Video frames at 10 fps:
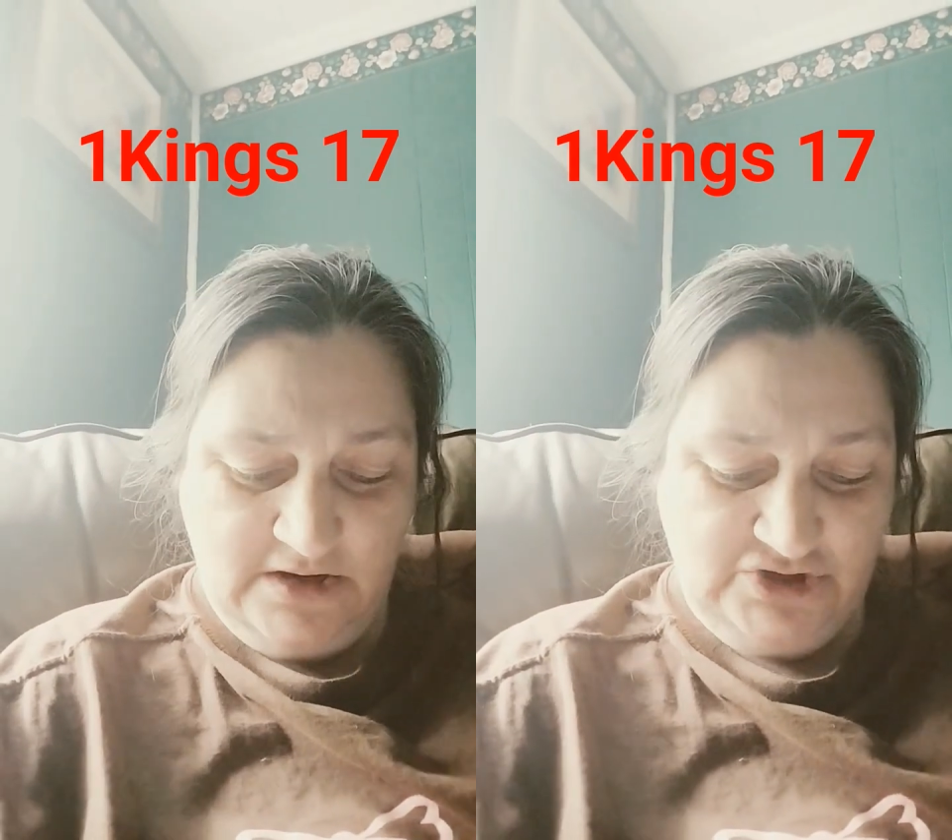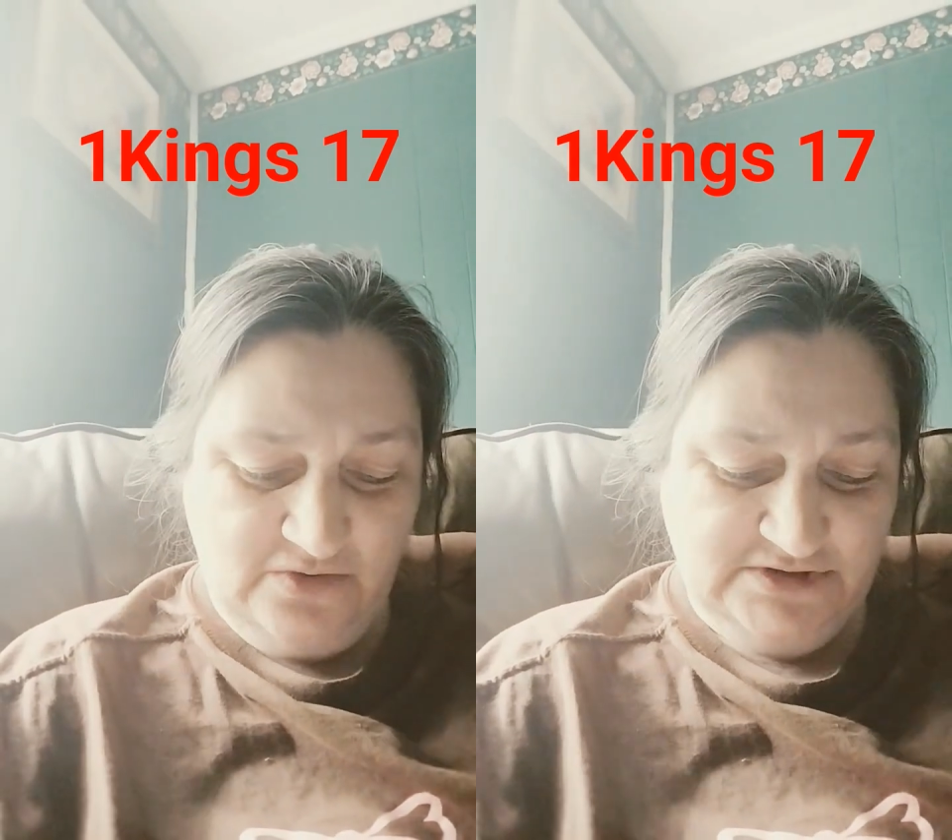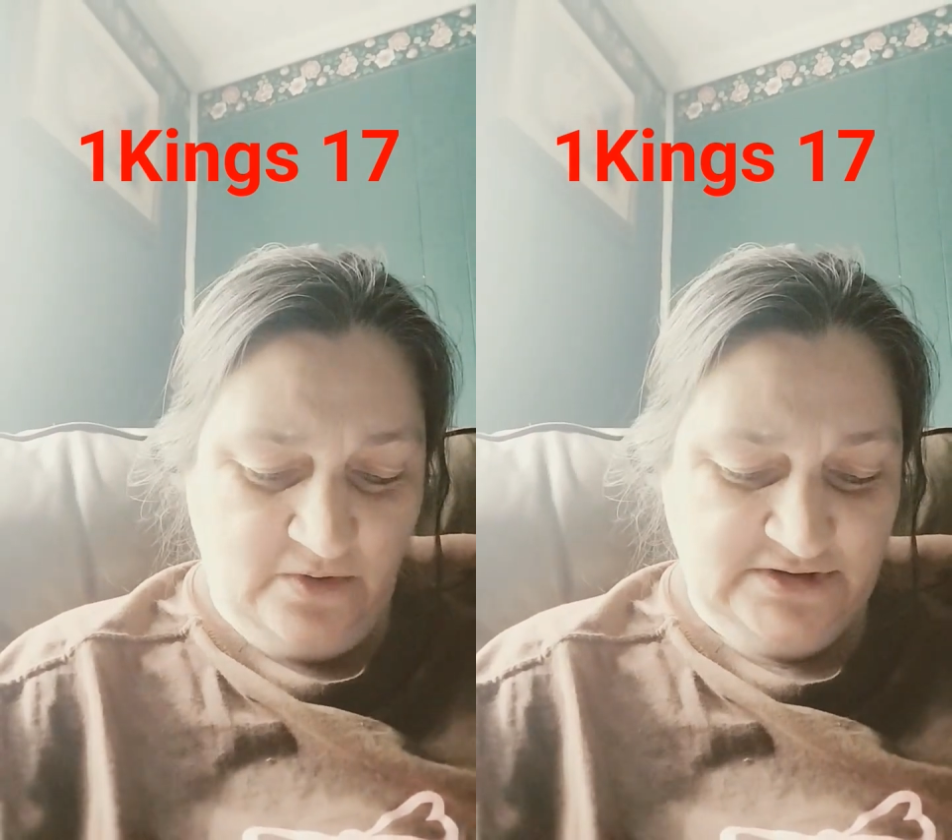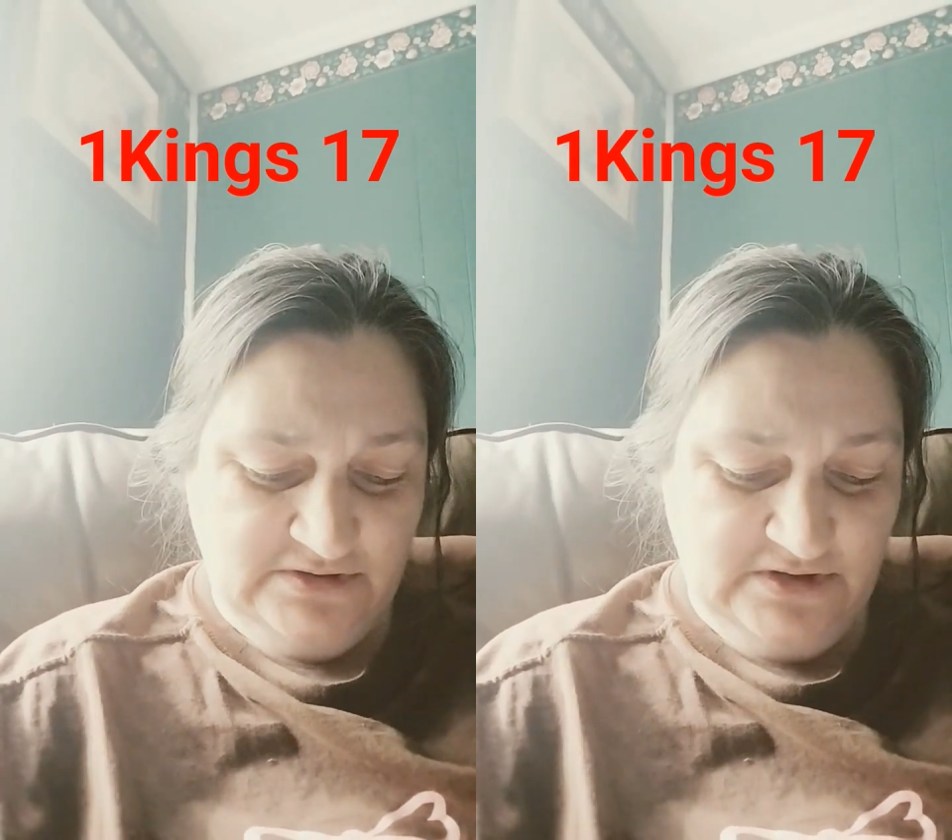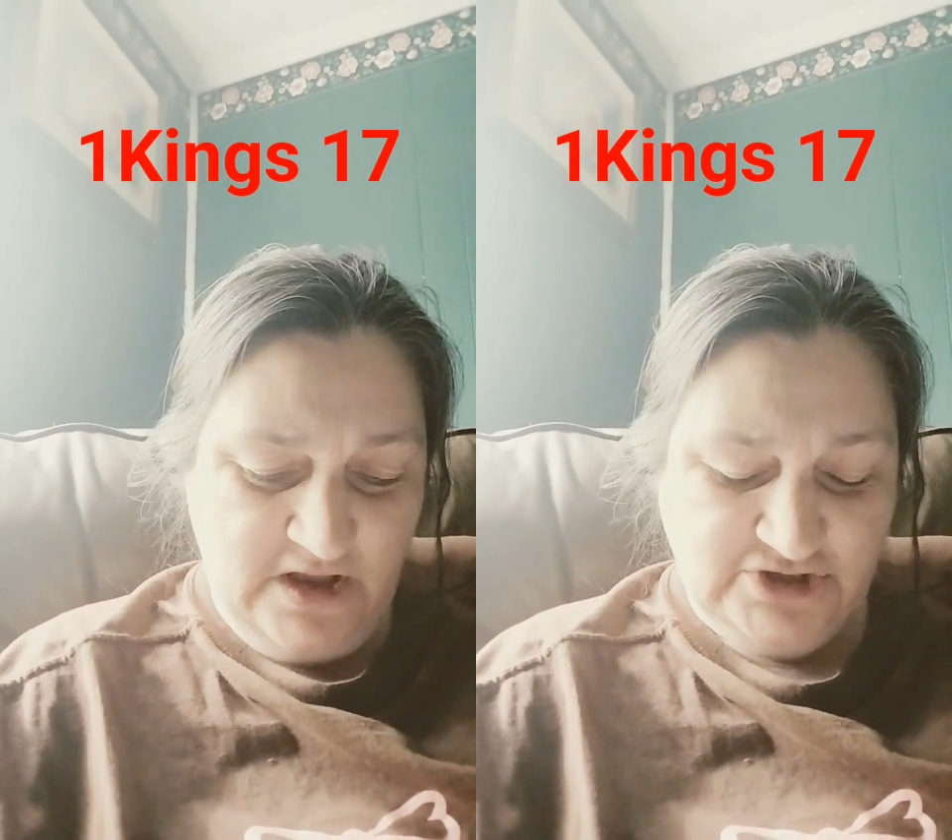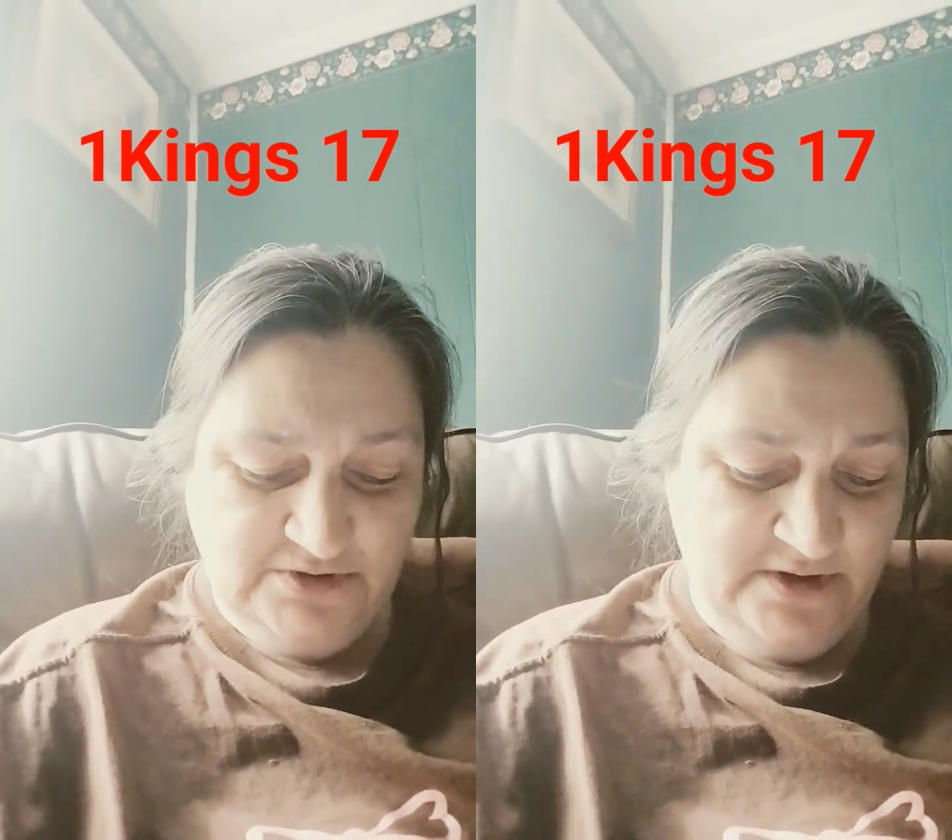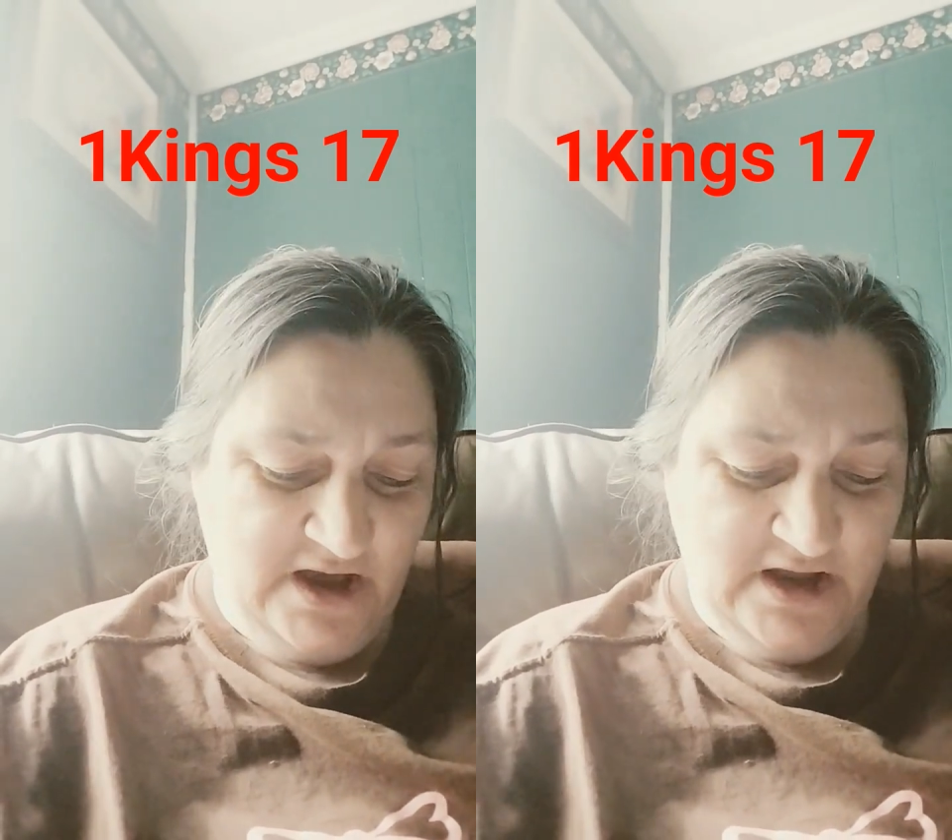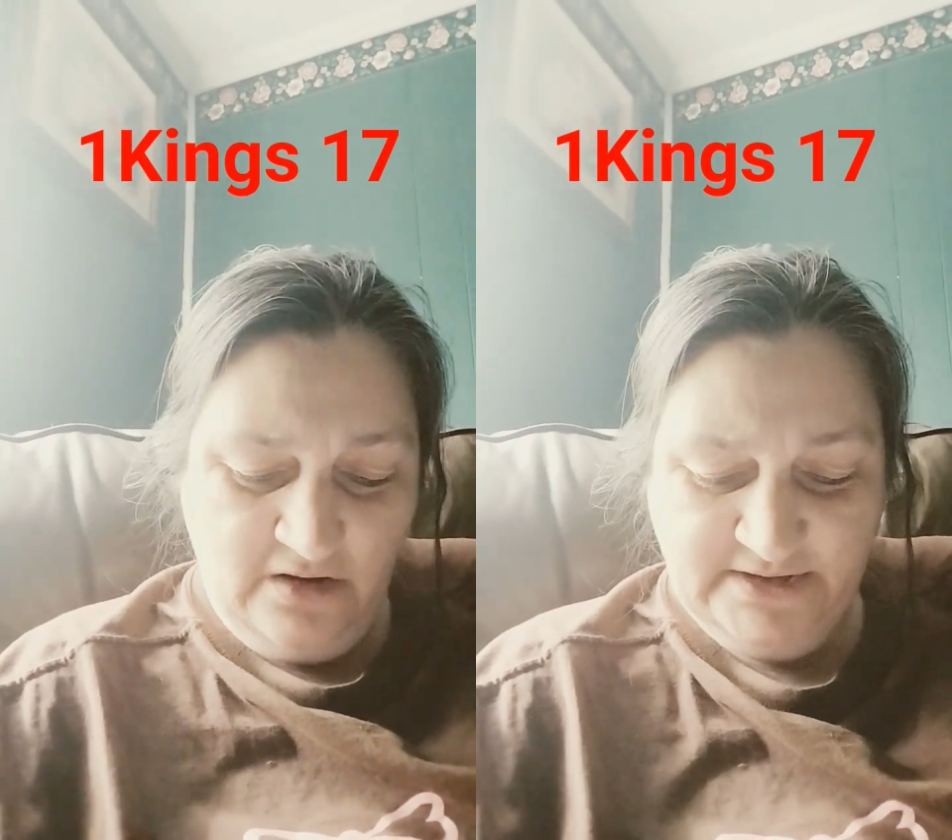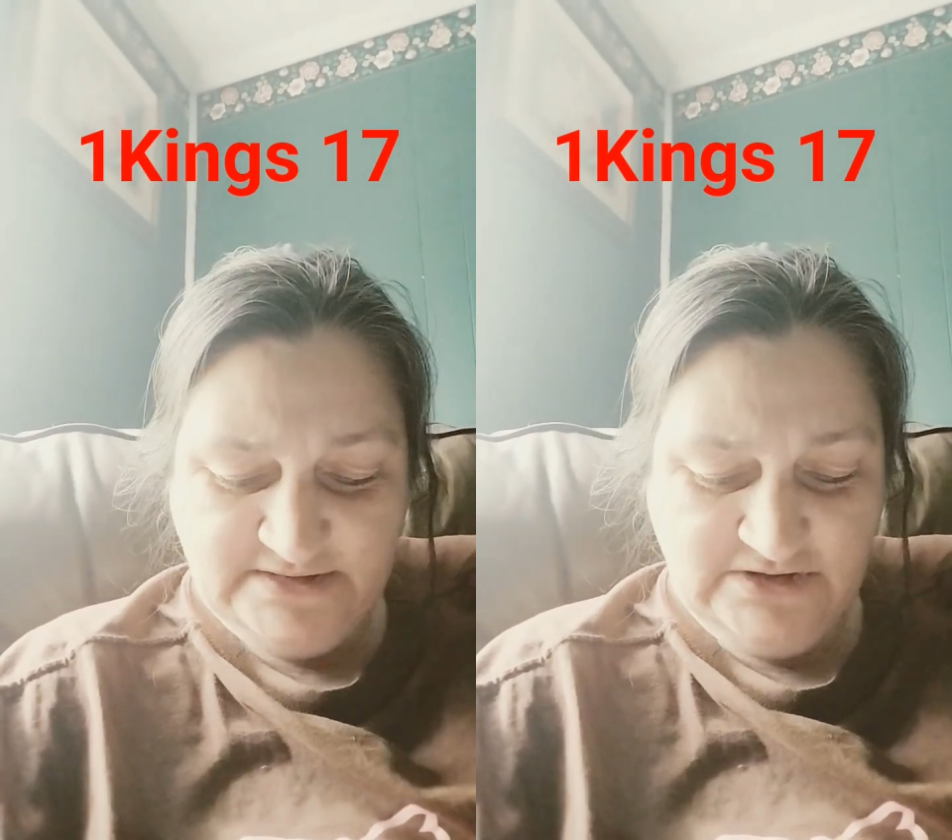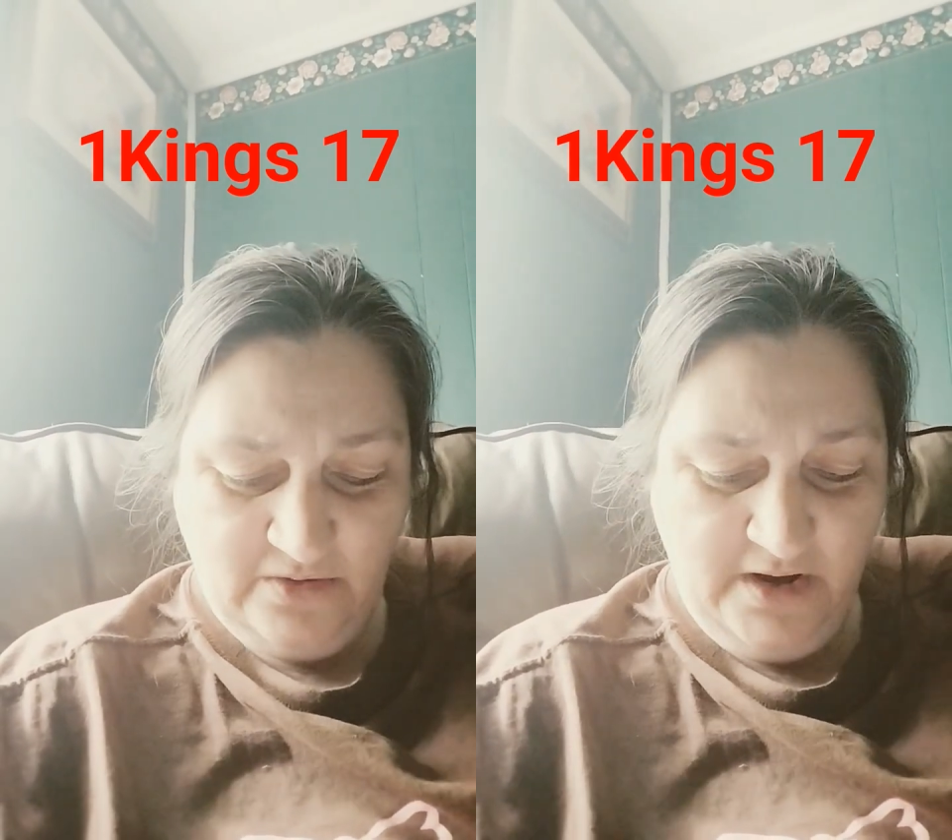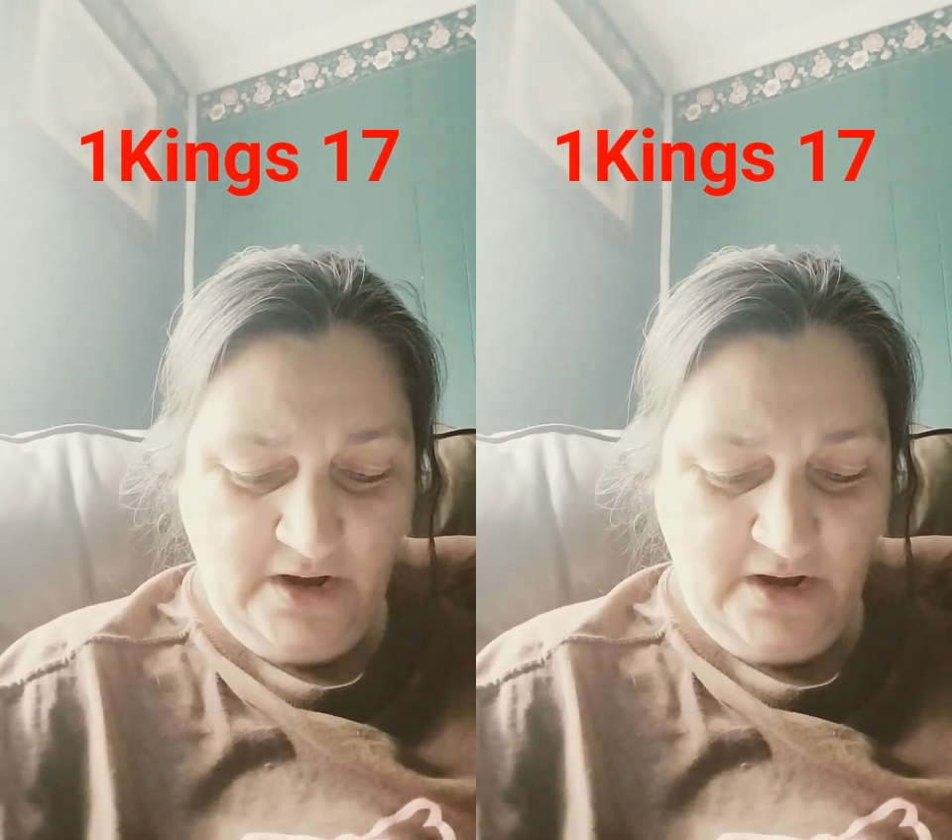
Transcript: And as she was going to get it, he called and said to her,